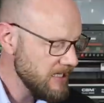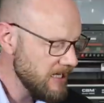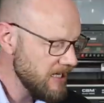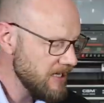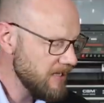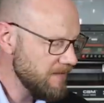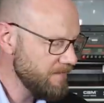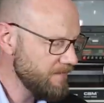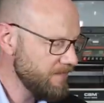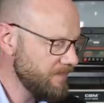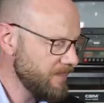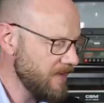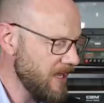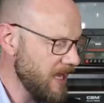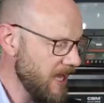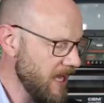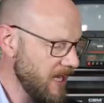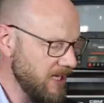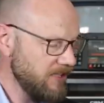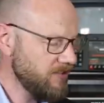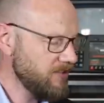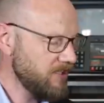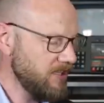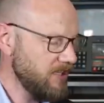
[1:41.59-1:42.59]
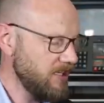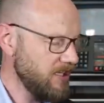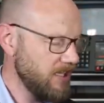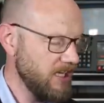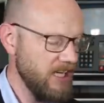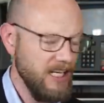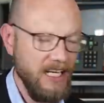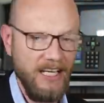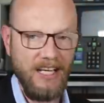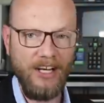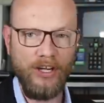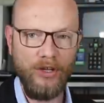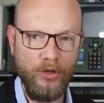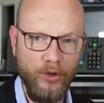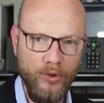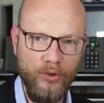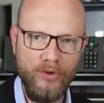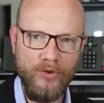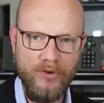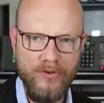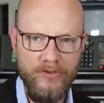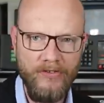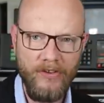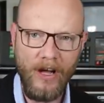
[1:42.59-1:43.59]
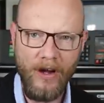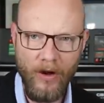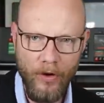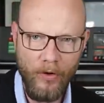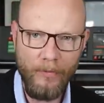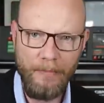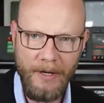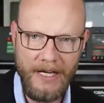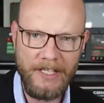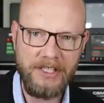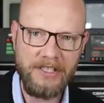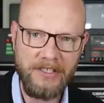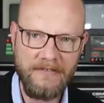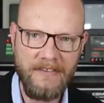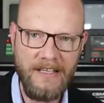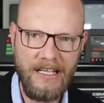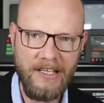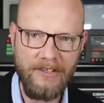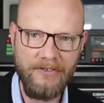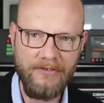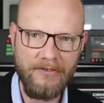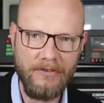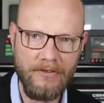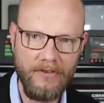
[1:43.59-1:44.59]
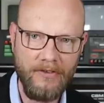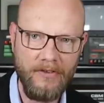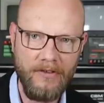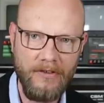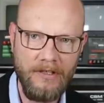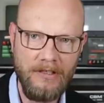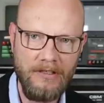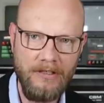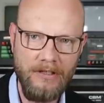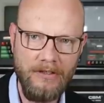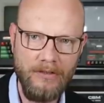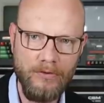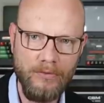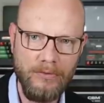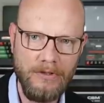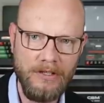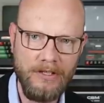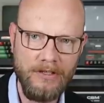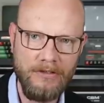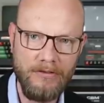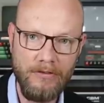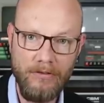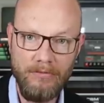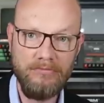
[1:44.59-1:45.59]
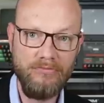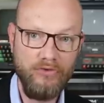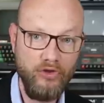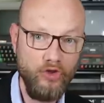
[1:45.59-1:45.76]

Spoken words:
And it includes a whole bunch of extras that you would